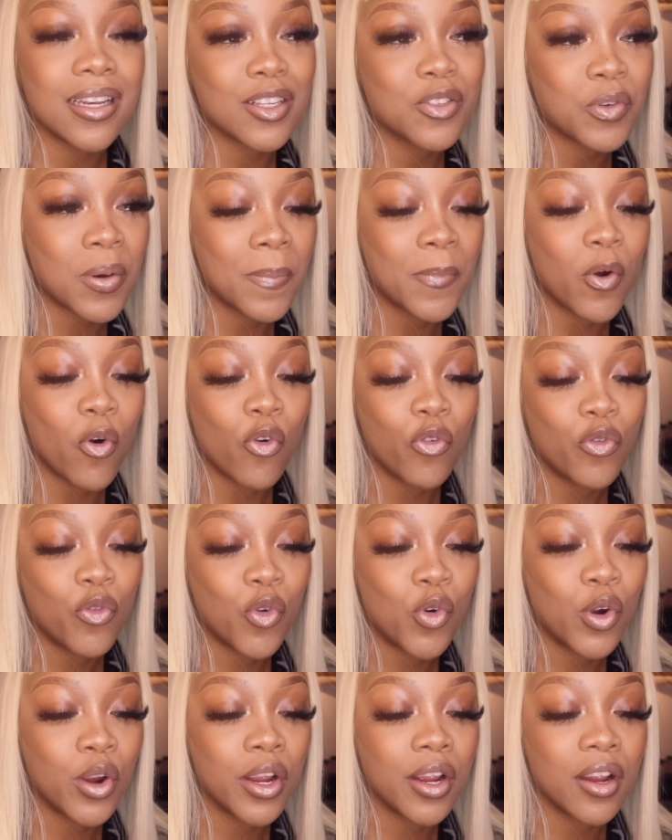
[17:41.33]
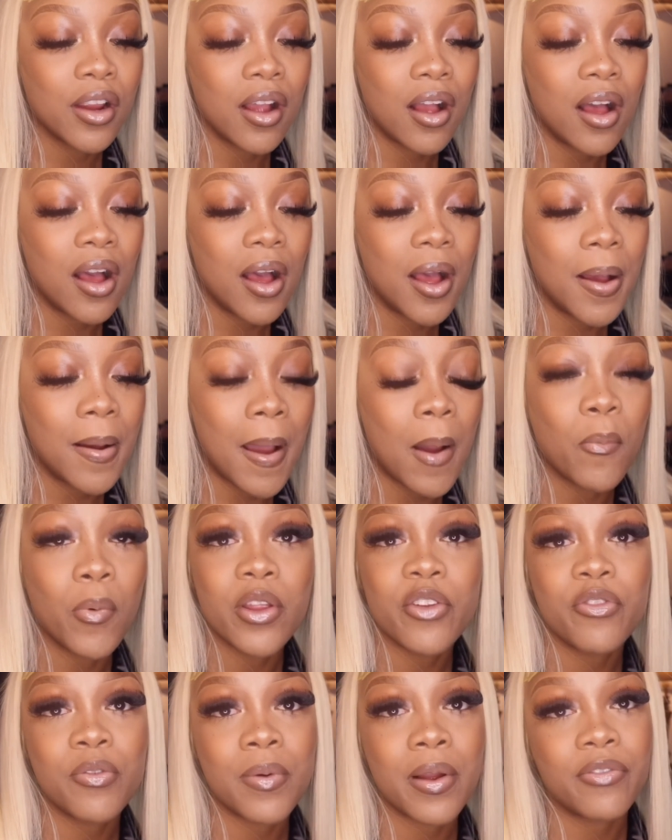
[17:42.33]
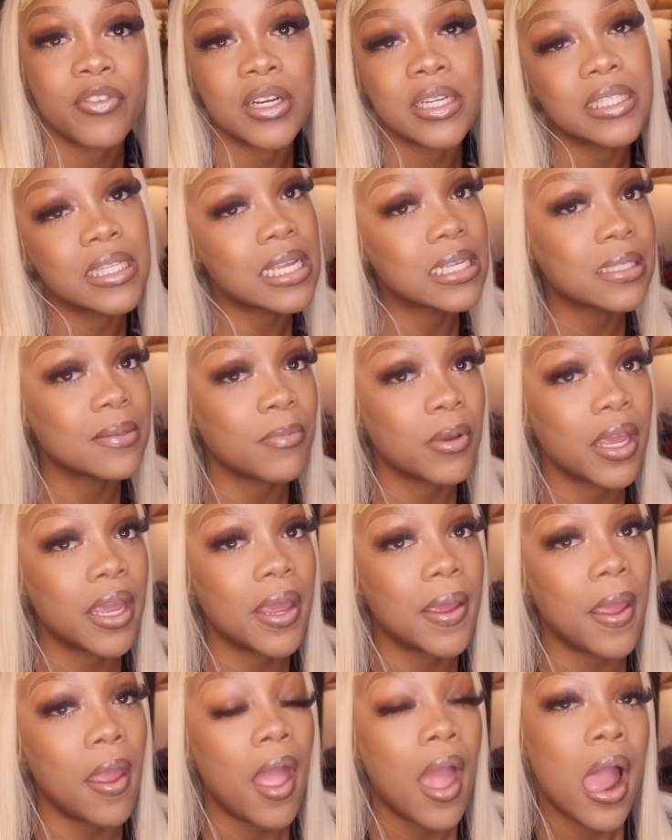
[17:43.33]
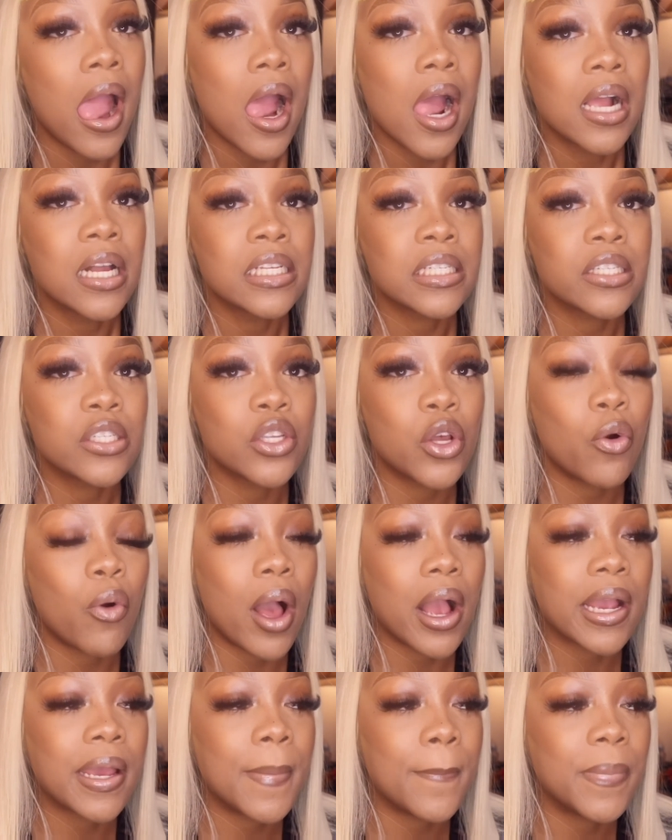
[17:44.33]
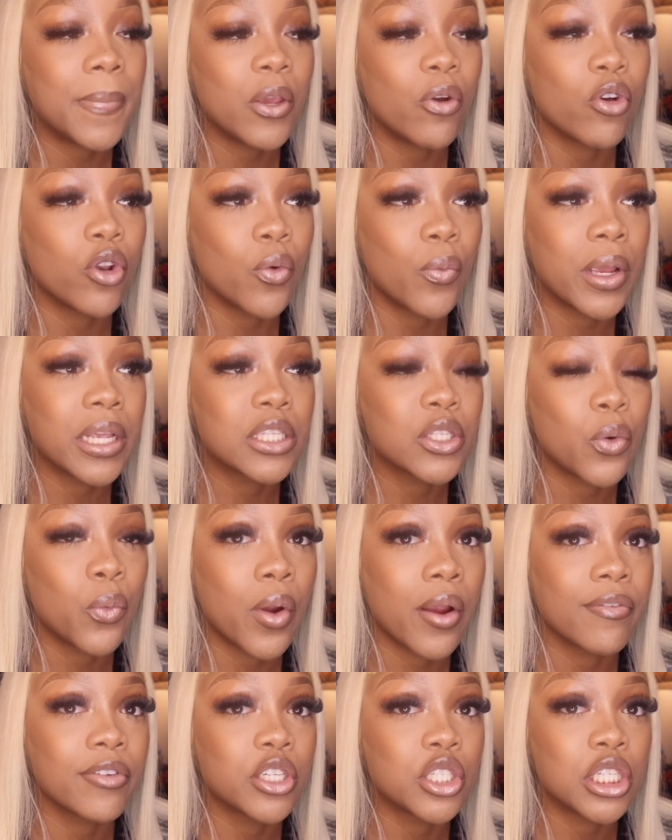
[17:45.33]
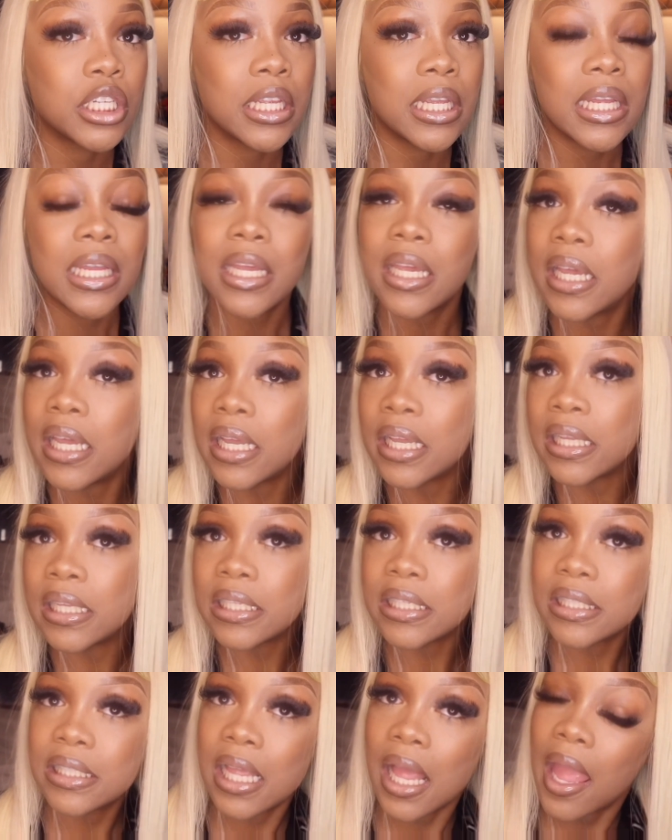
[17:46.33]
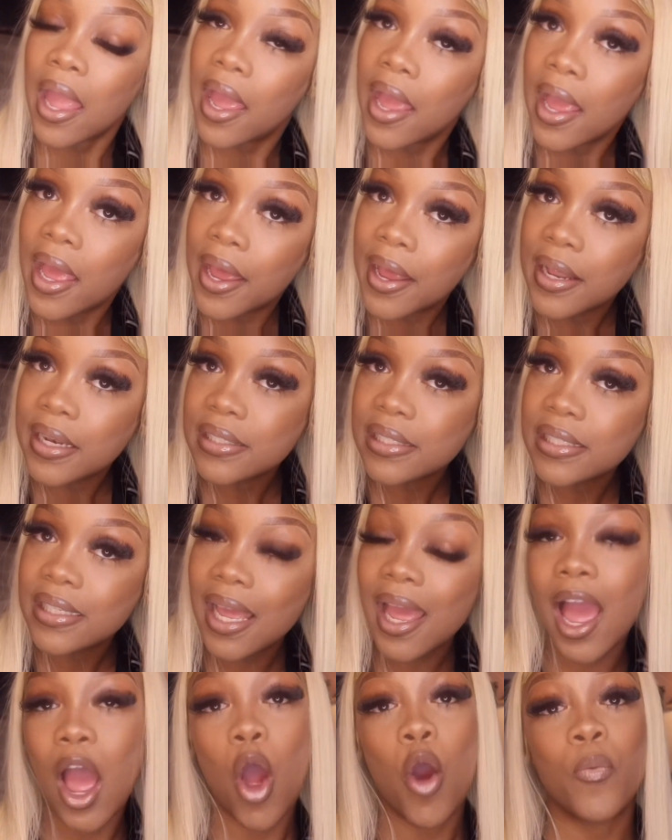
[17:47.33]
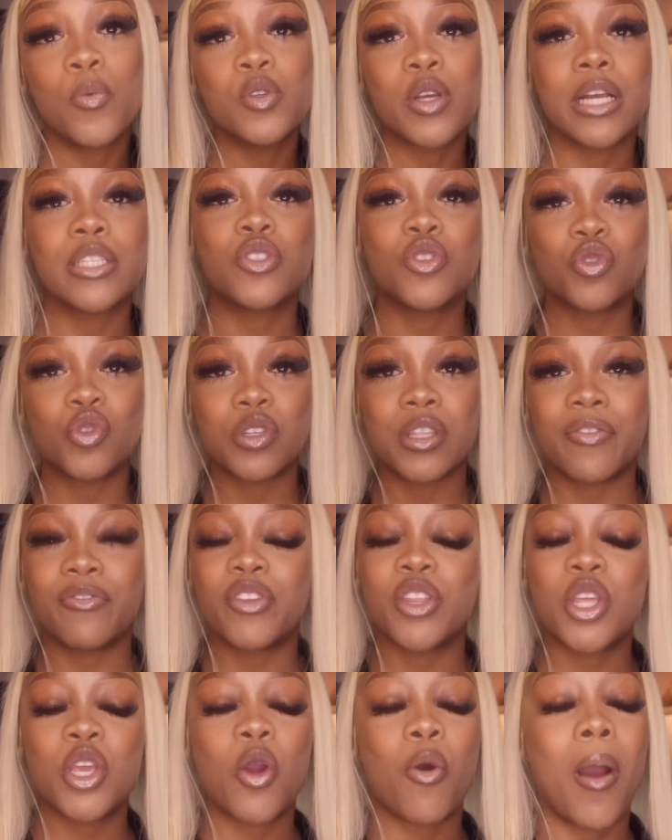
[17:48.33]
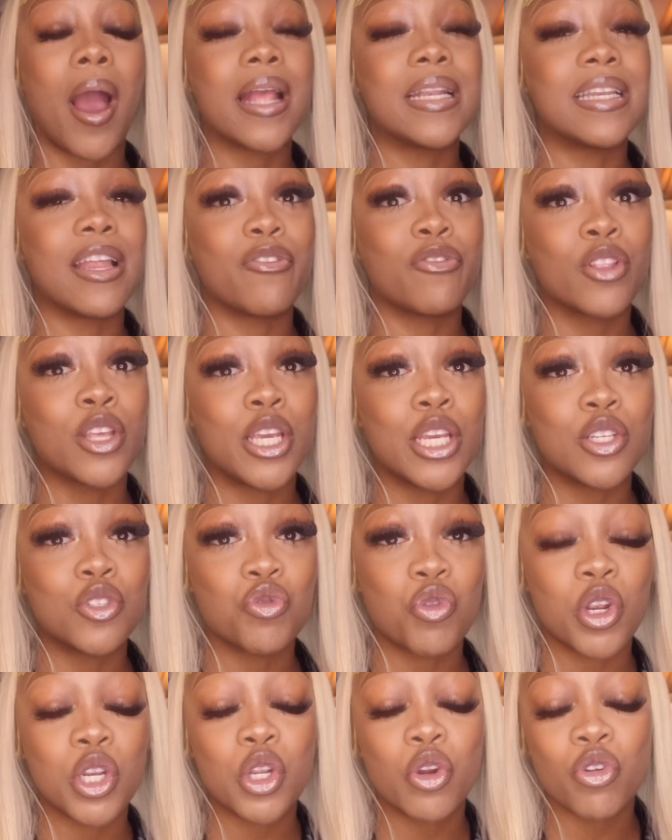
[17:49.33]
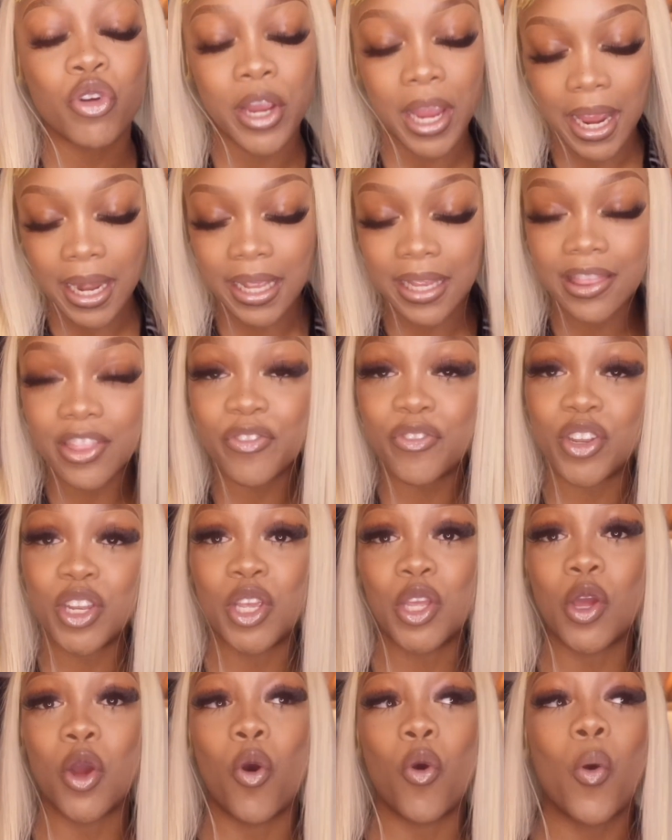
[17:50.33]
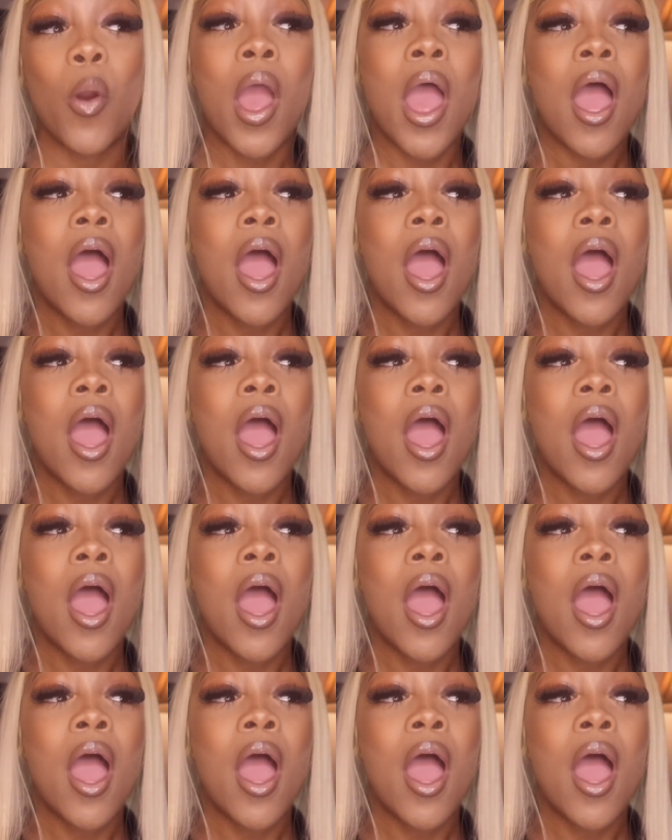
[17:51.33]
that's what I'm going for. I'm waiting for my friend to text me so I can be on the way to wherever she is. And yeah, I hope you guys enjoyed the video. I definitely enjoyed creating the video.